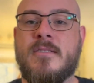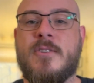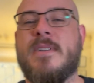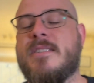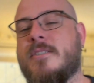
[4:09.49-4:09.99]

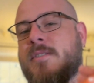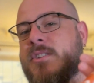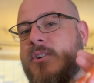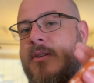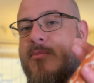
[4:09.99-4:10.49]
Don't necessarily
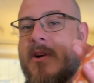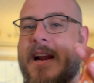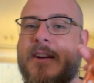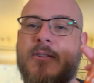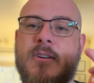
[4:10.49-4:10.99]
start a
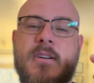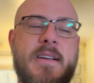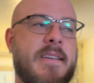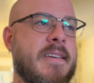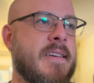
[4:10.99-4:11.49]
brand or a